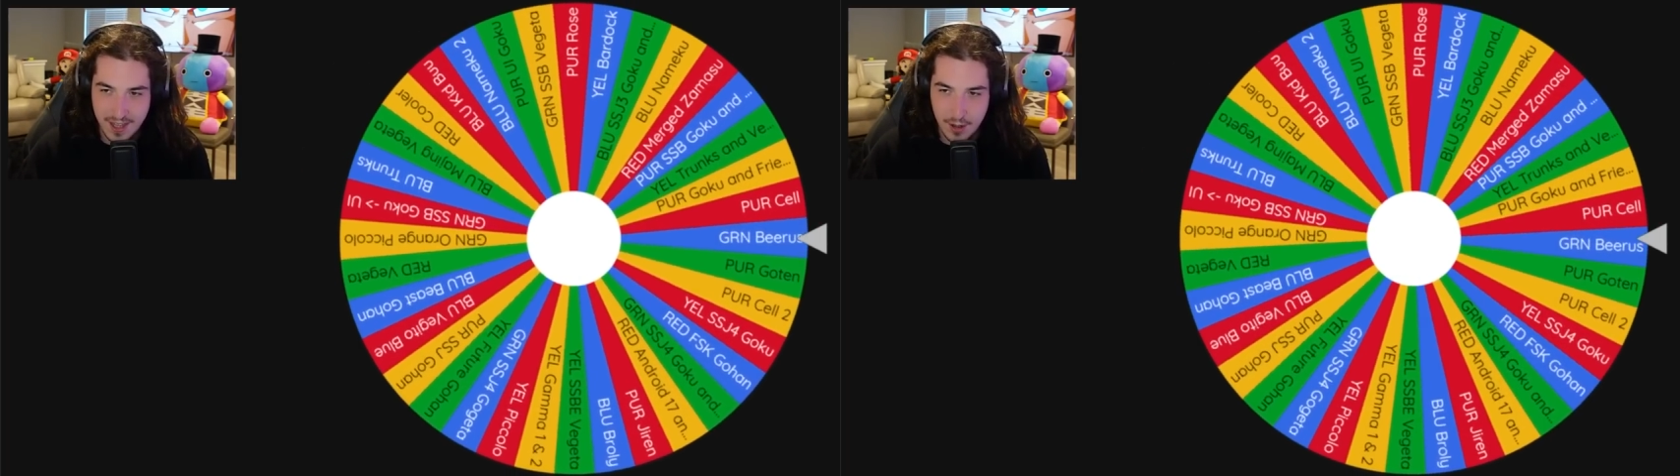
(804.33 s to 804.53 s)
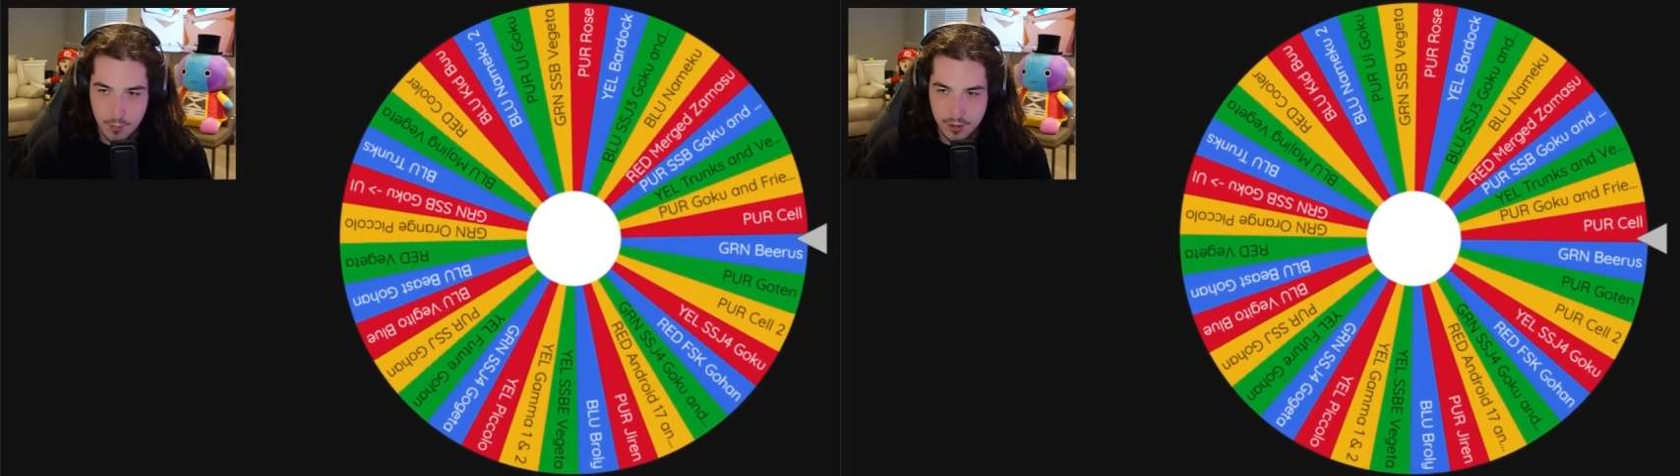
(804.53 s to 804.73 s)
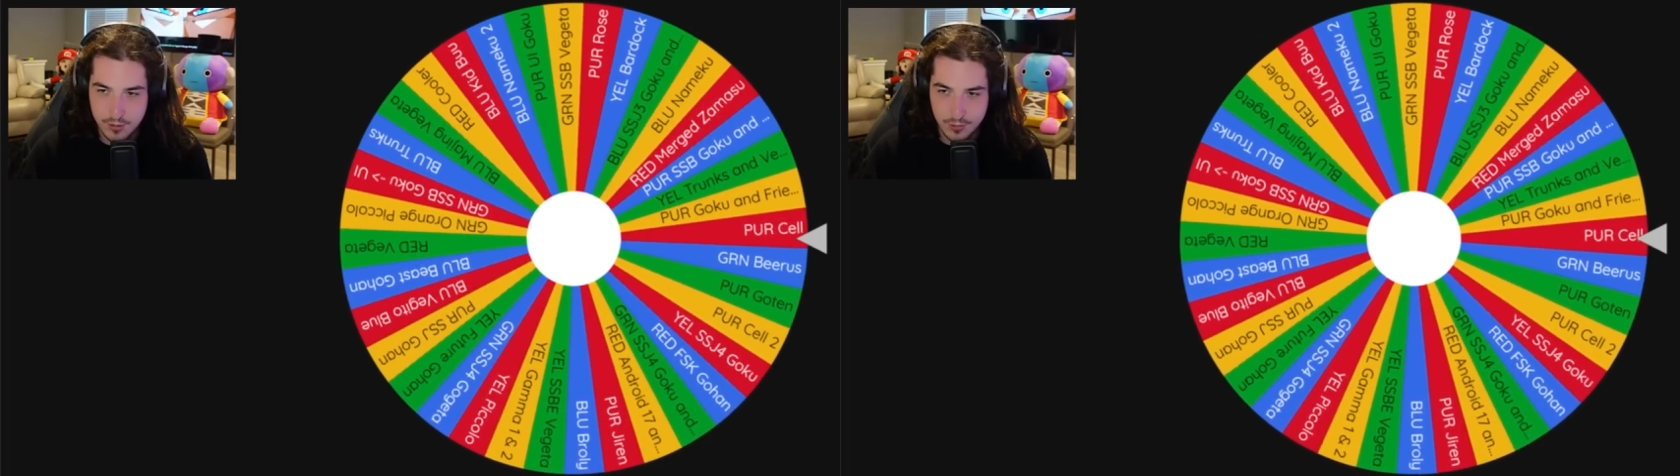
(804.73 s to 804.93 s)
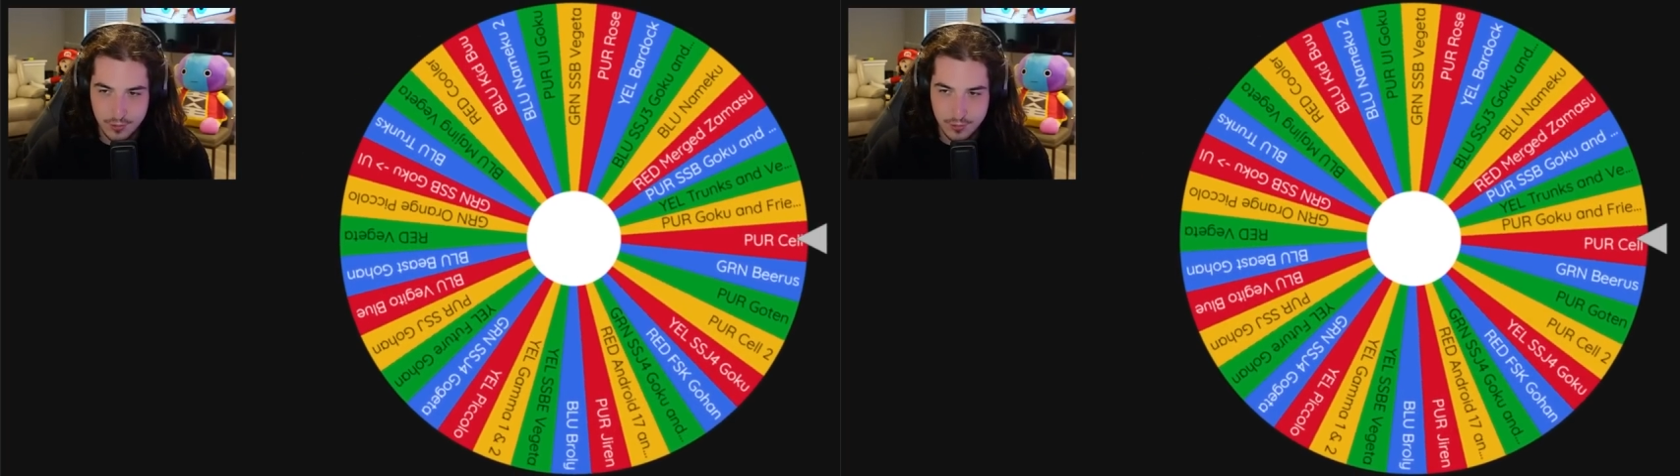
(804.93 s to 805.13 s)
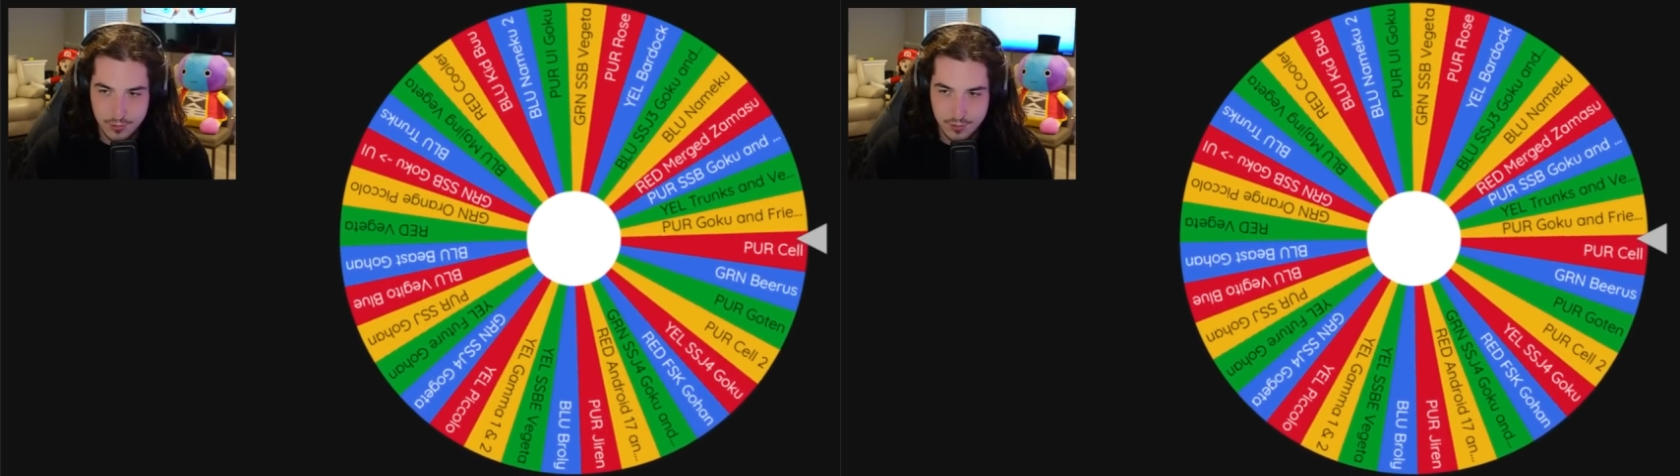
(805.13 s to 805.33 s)

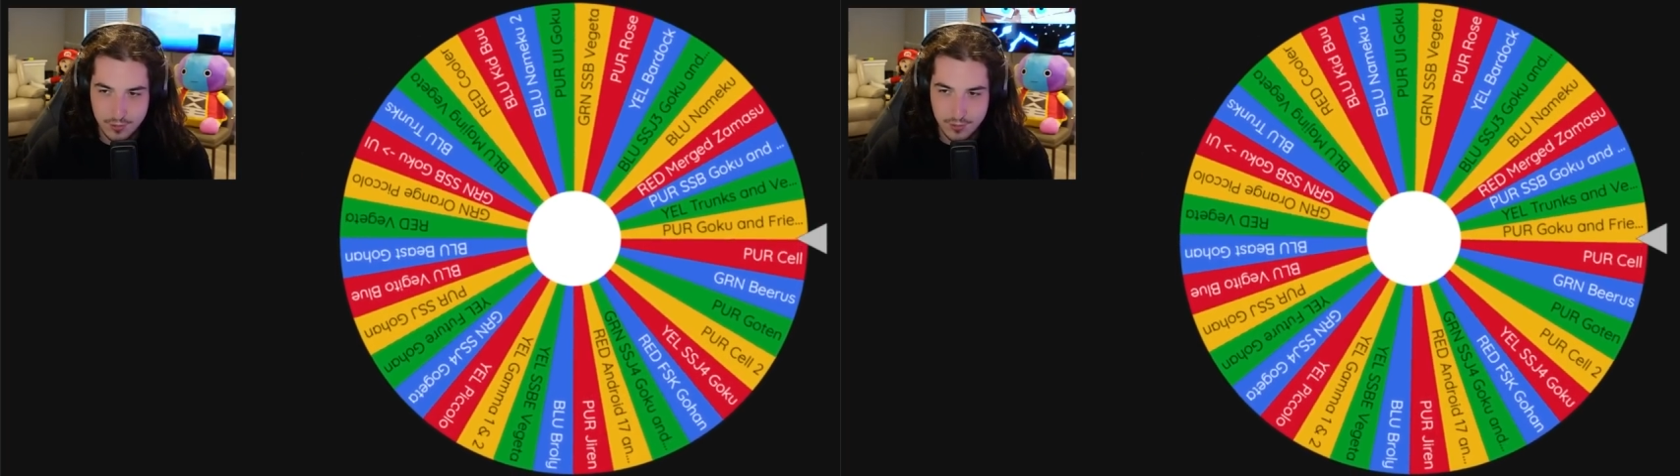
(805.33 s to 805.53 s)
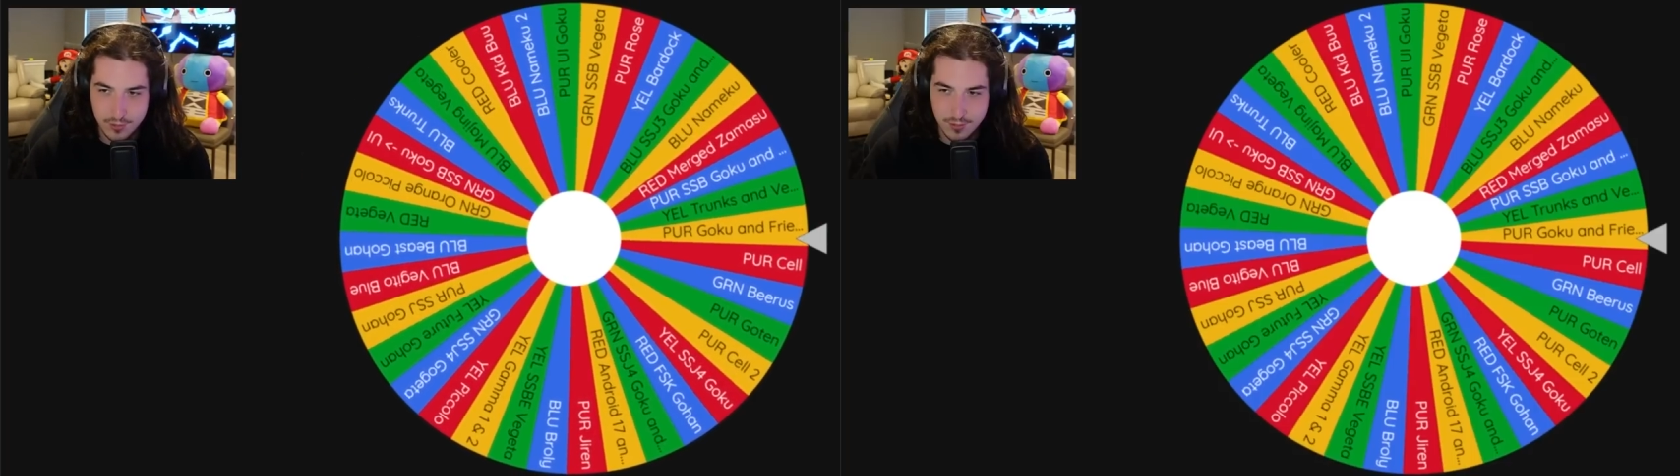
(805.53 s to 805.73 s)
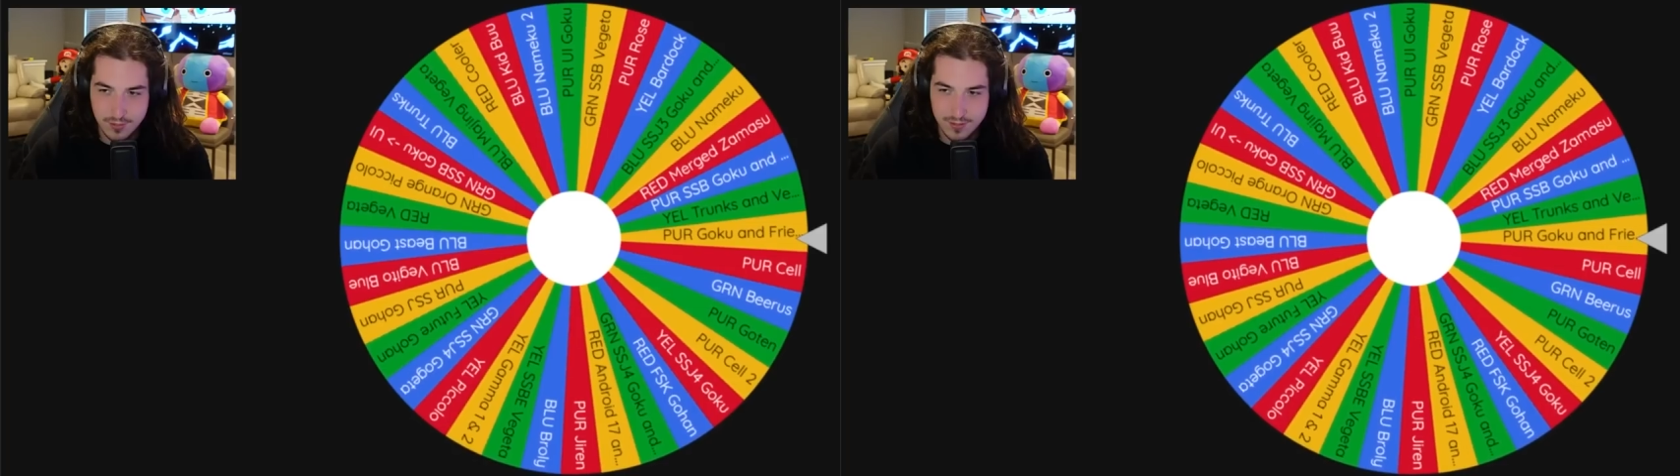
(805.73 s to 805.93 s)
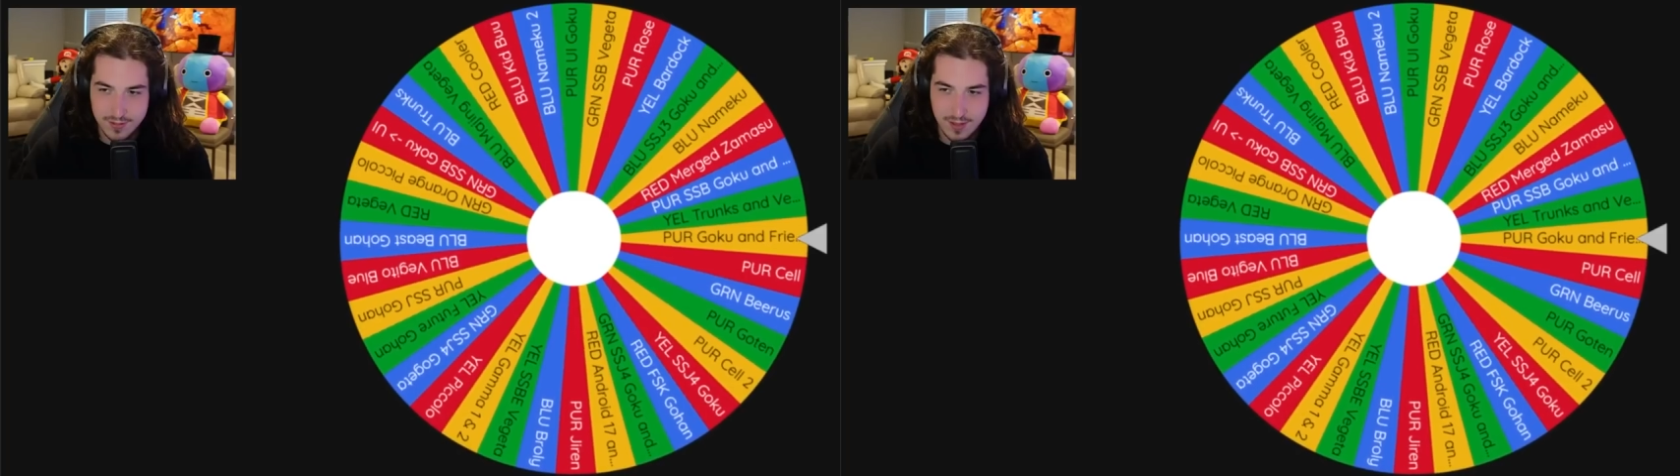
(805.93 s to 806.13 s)
character.